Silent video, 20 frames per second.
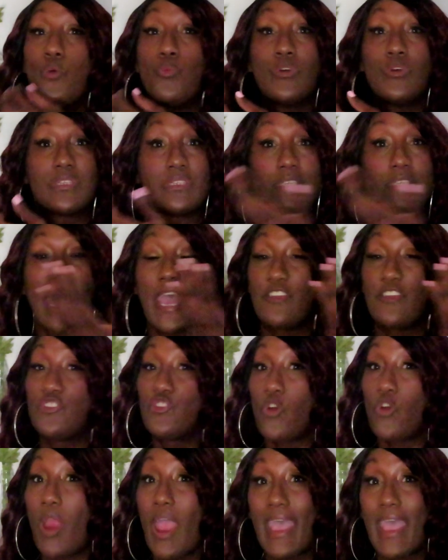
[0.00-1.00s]
was not
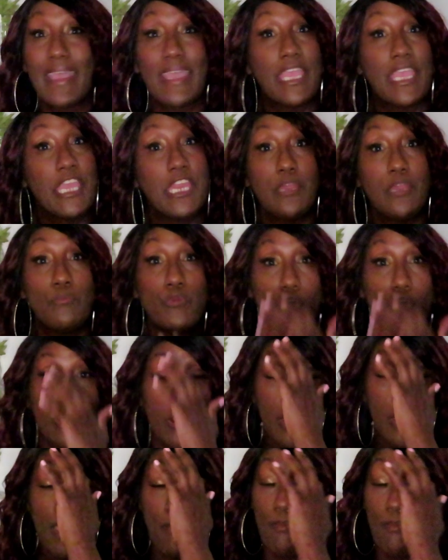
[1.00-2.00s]
dry
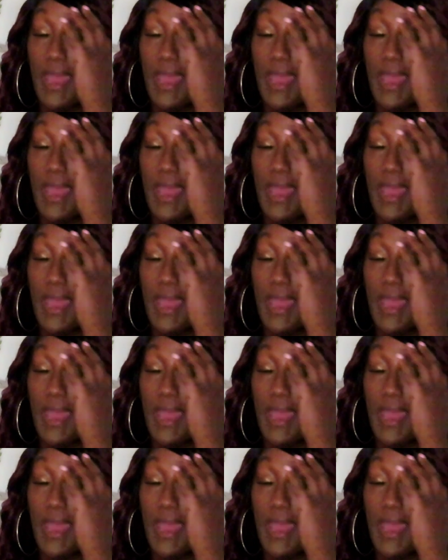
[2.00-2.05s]
anymore.